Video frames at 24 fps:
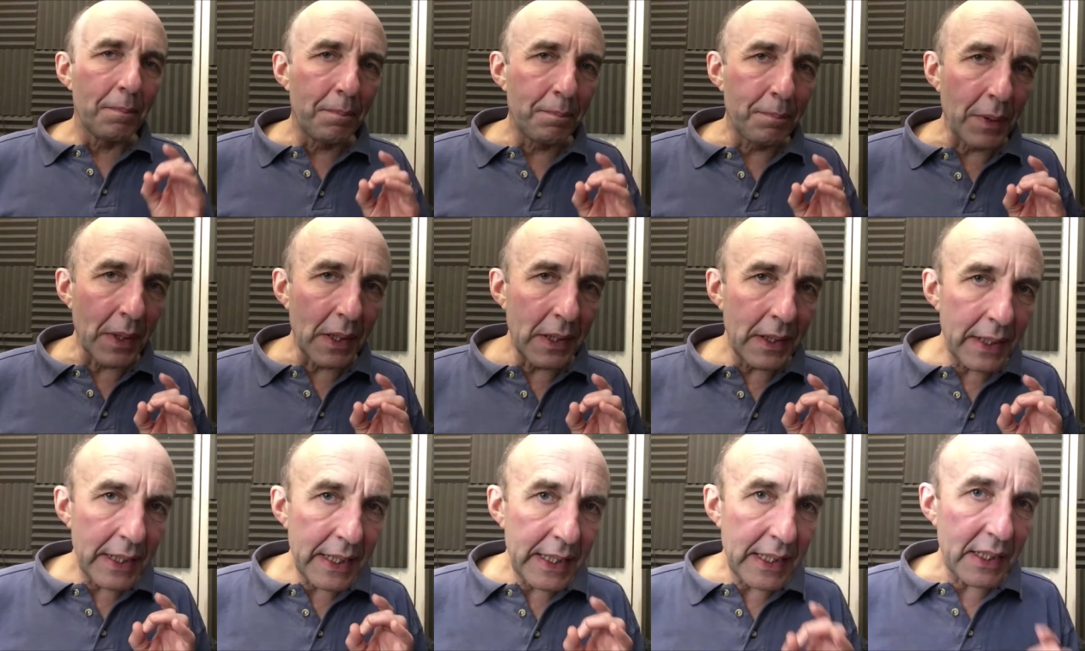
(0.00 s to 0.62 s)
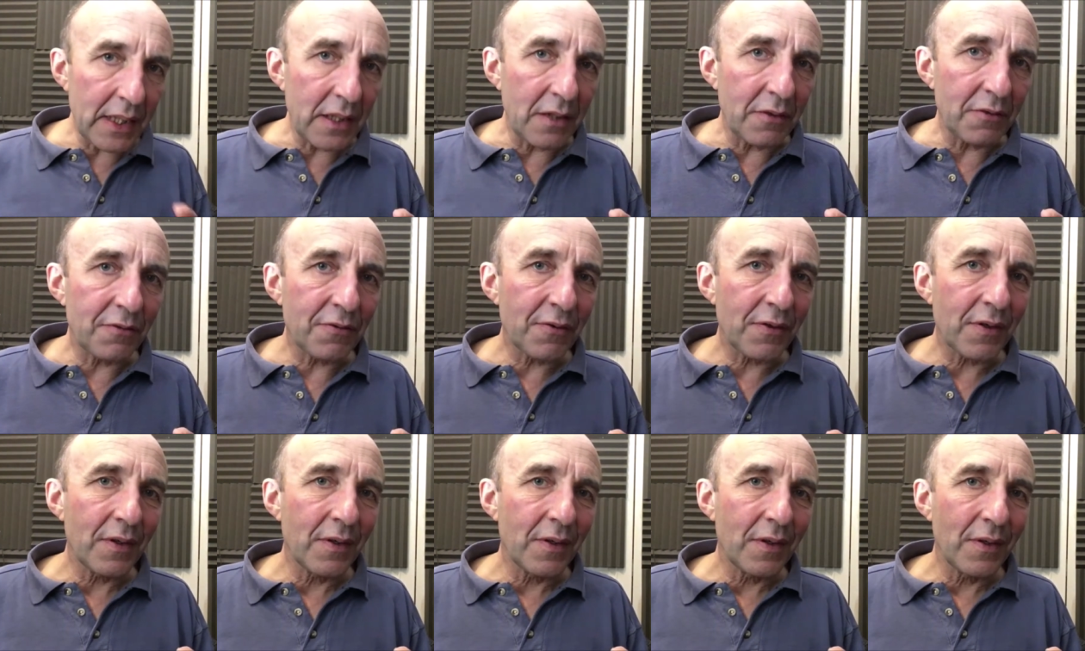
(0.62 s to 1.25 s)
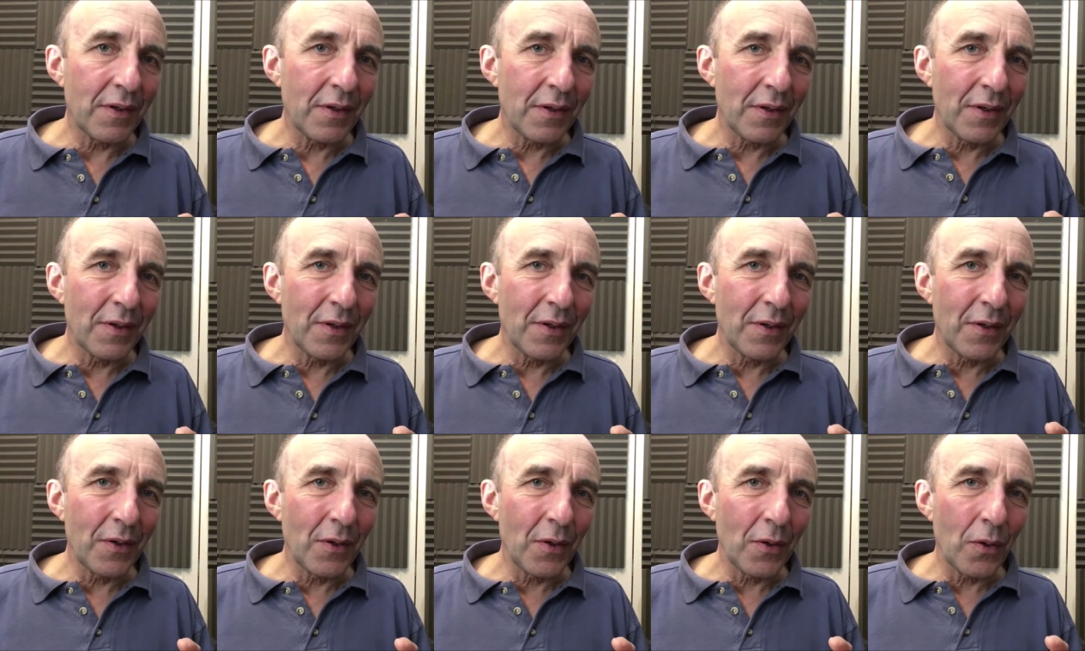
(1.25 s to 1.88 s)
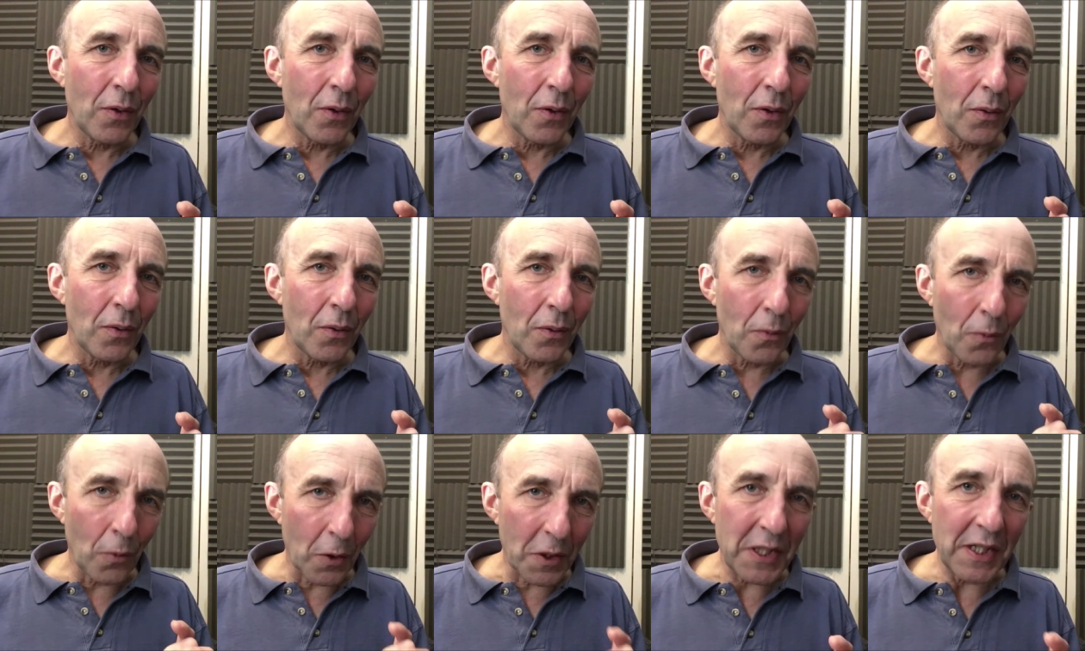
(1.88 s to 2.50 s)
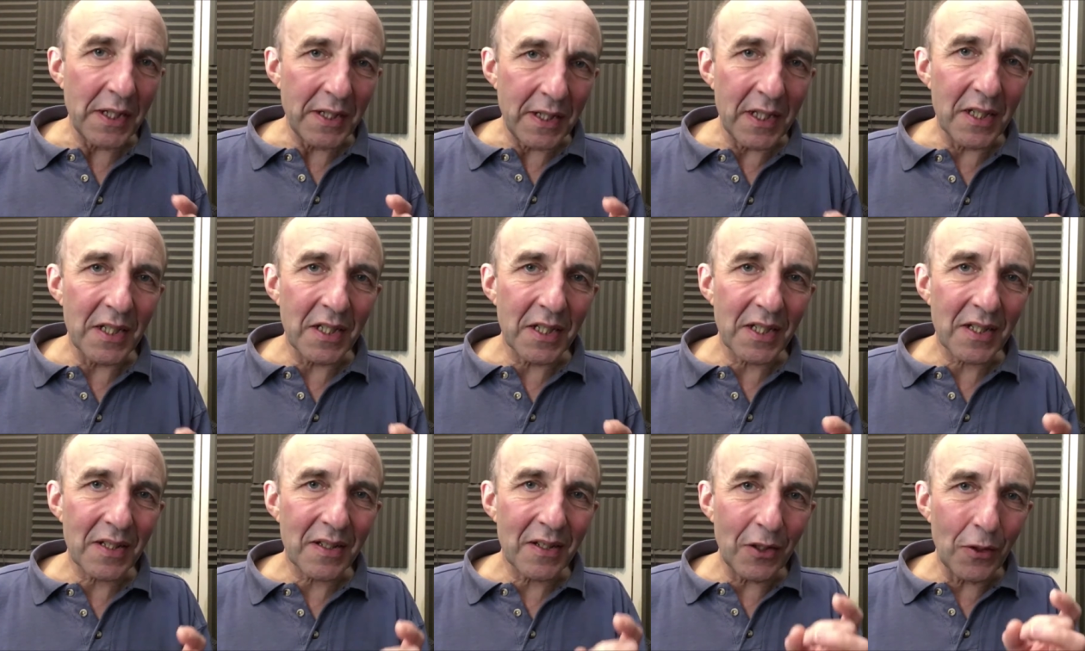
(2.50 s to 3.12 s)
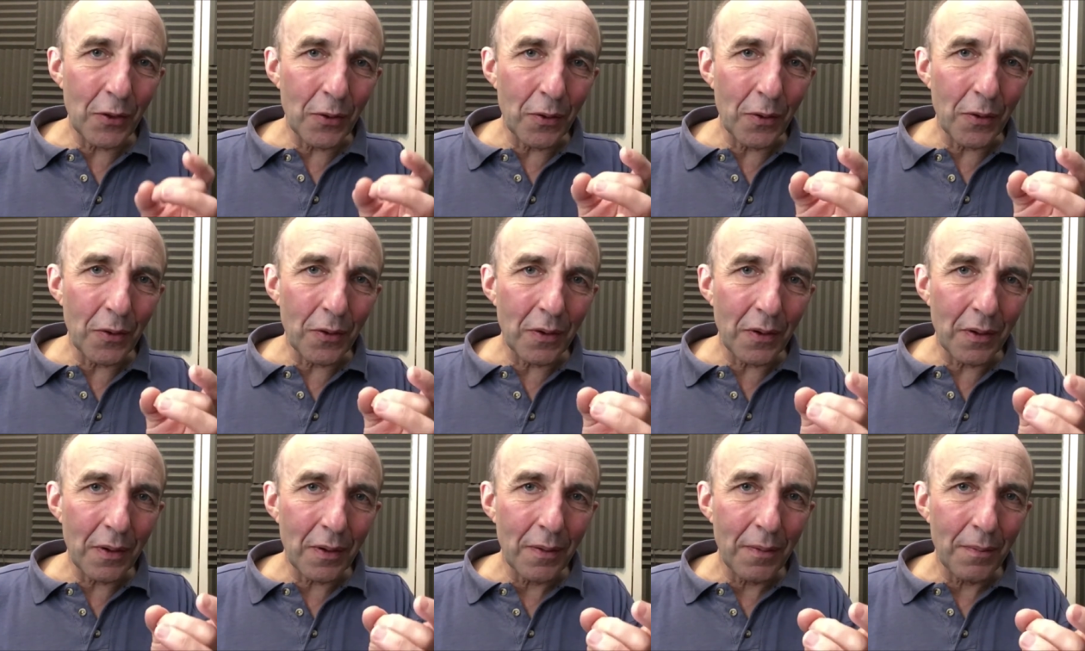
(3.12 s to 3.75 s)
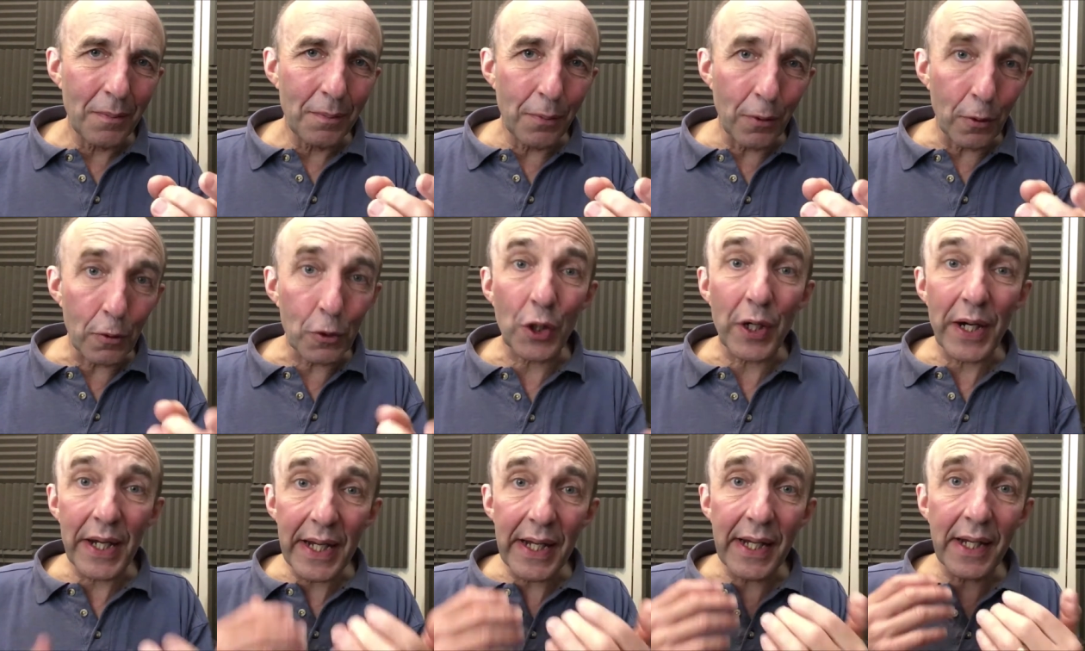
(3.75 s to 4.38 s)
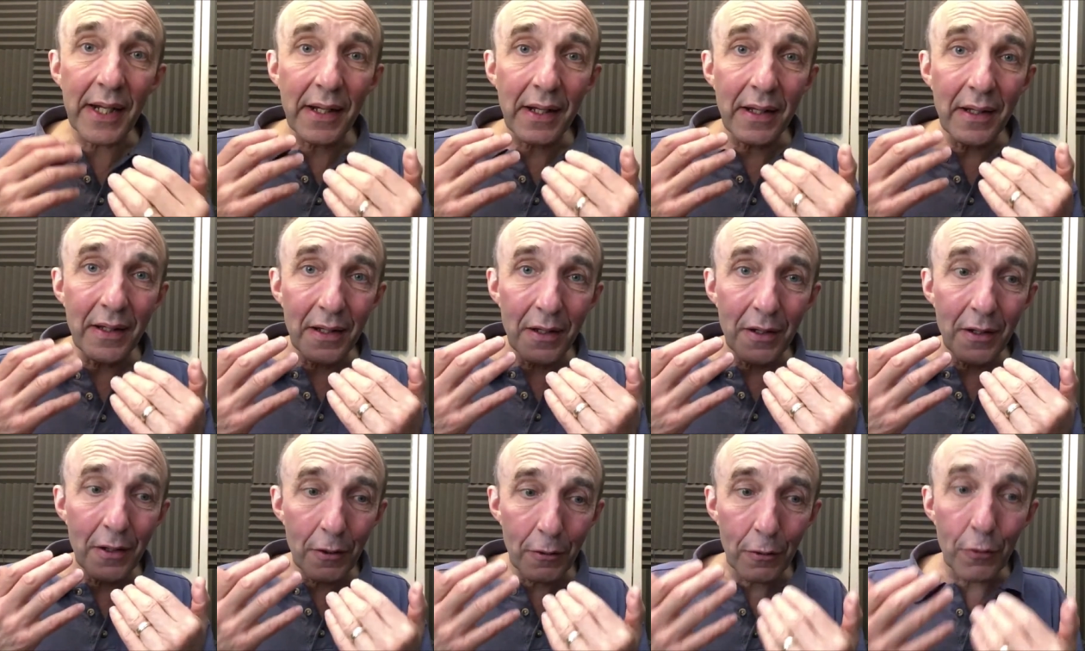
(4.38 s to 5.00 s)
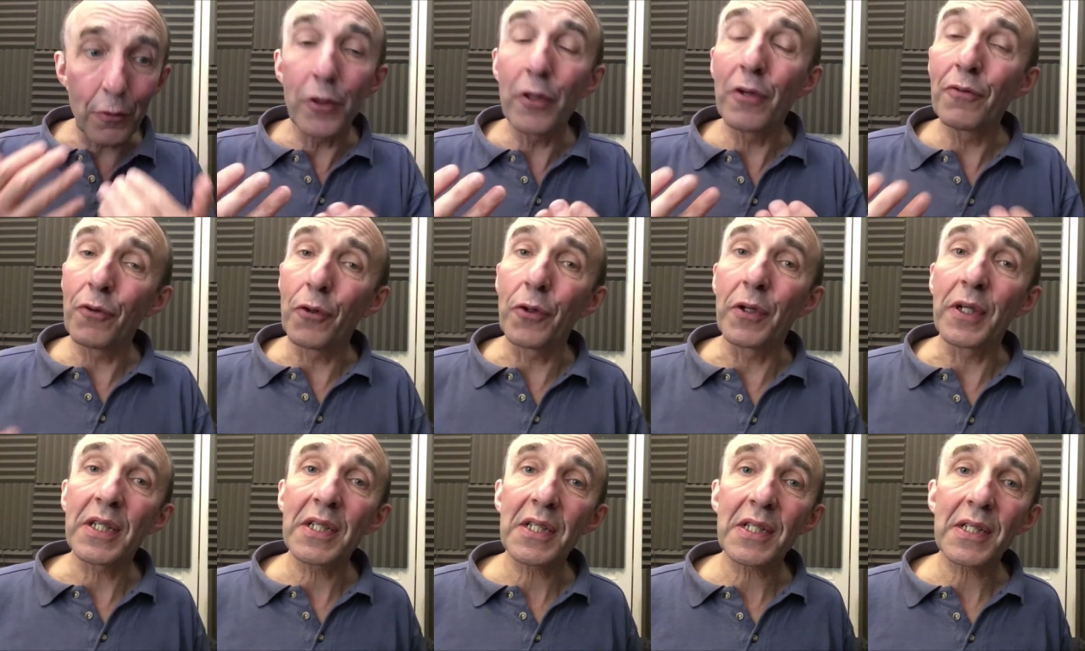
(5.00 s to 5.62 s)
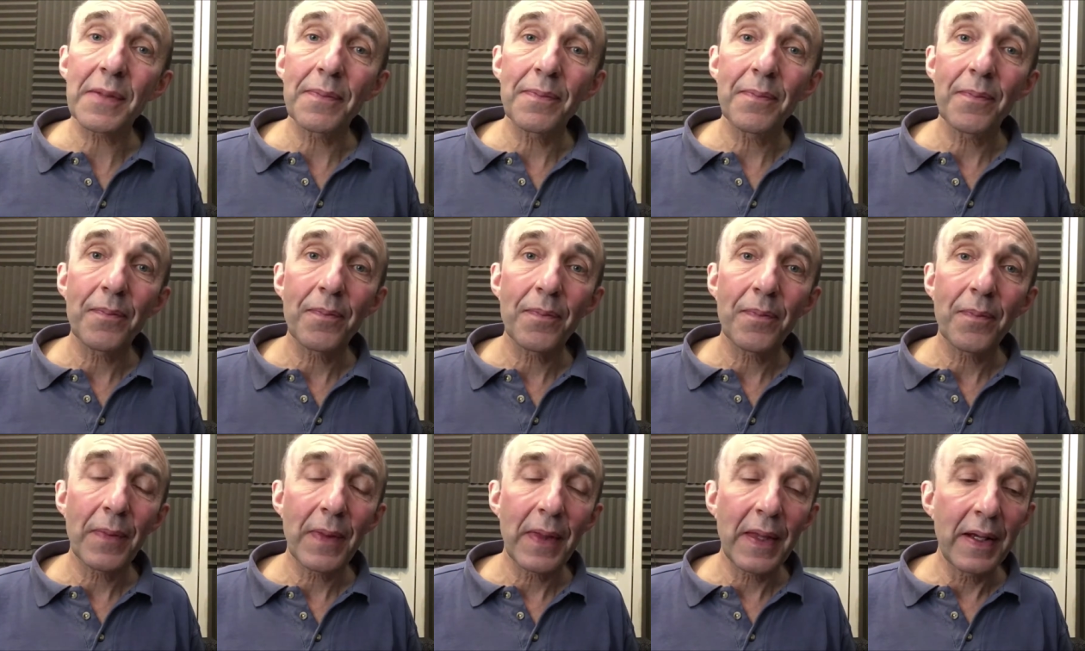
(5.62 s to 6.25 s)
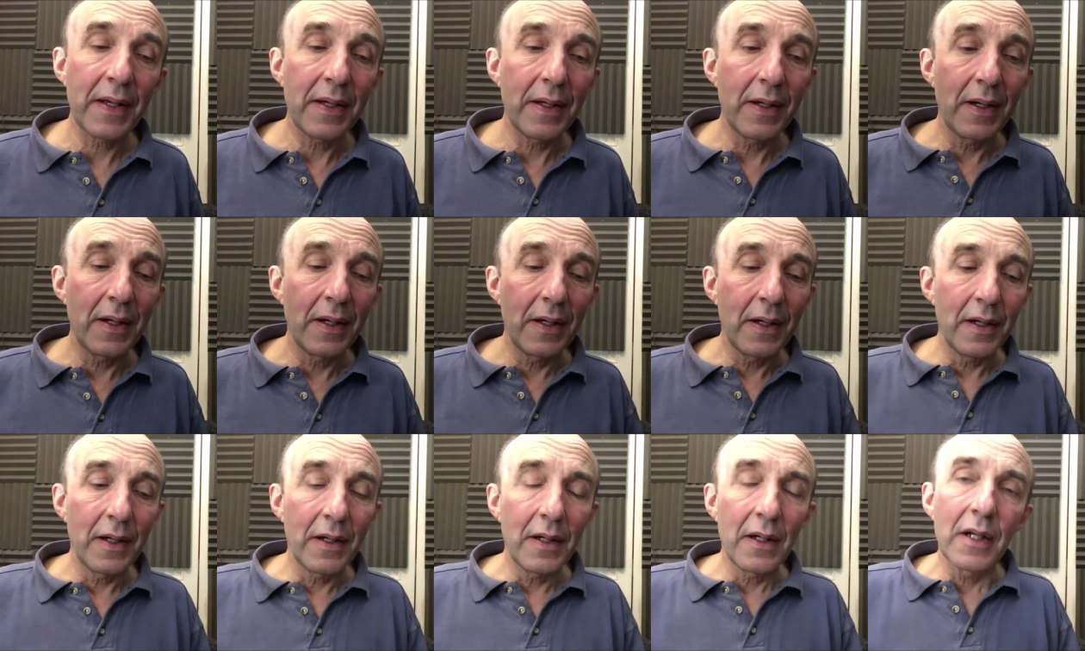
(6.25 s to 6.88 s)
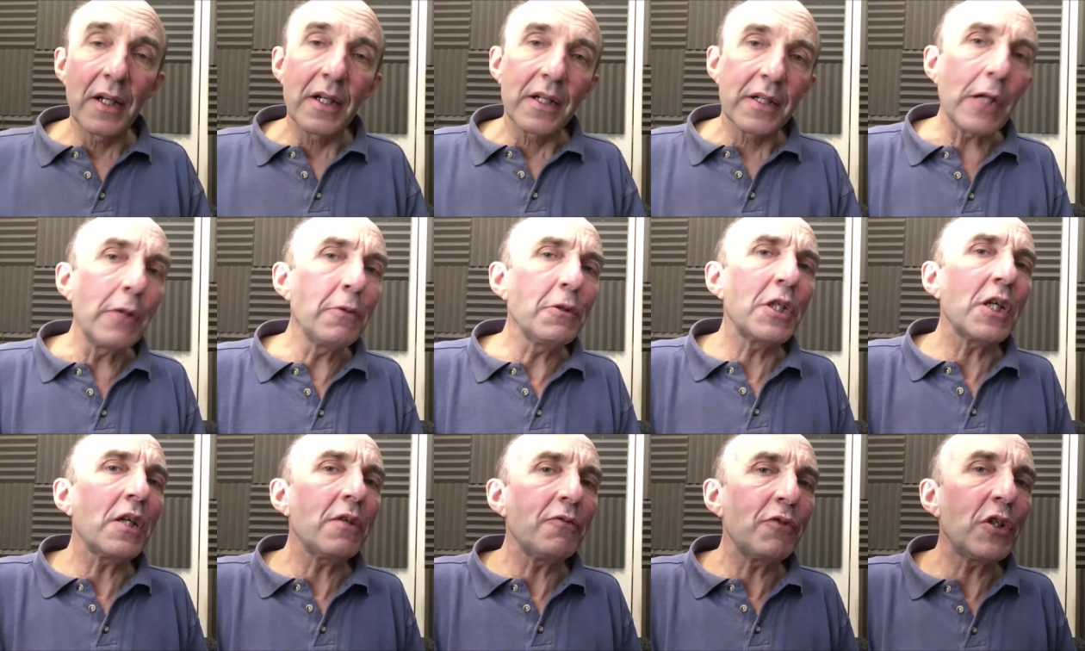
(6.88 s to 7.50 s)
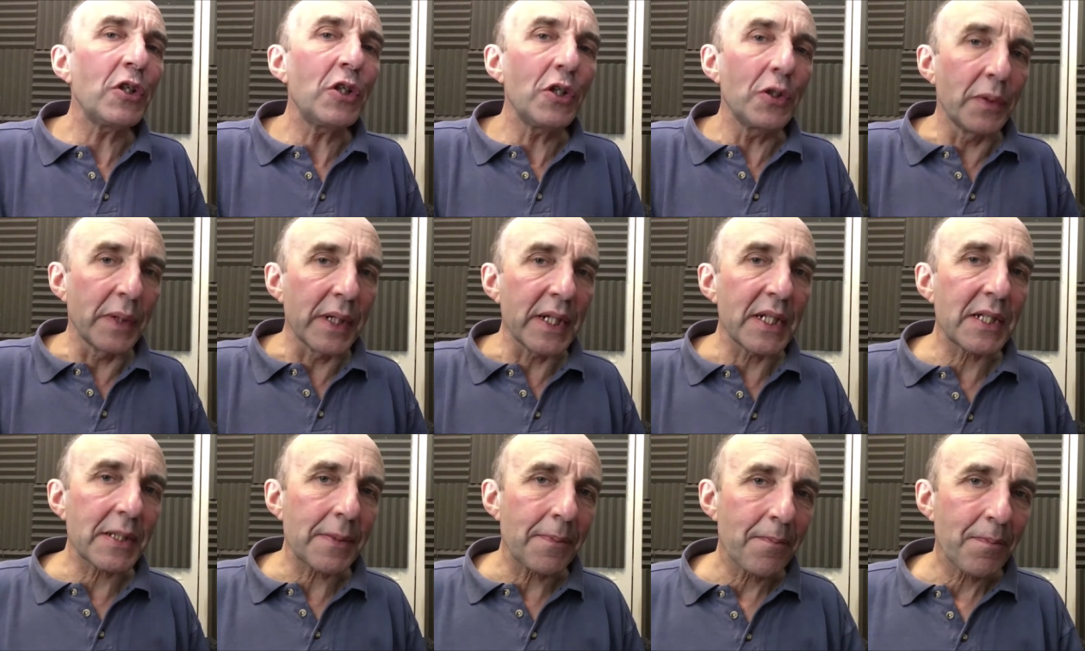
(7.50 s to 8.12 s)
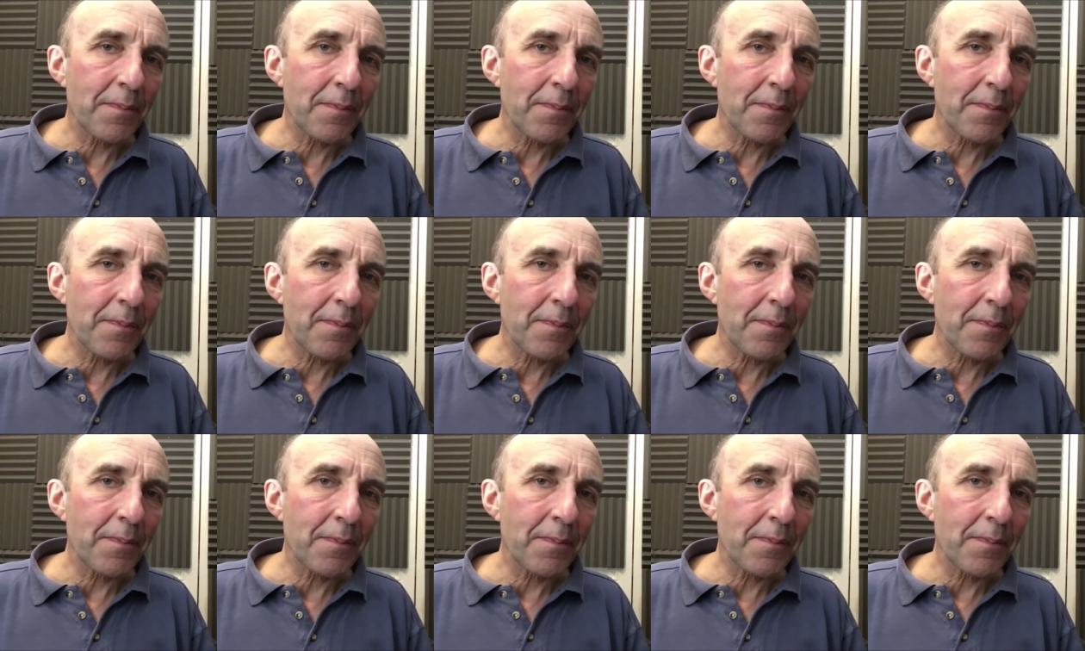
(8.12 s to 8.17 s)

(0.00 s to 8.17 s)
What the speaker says: Believe what it is you're portraying through your voice. Don't overdo it.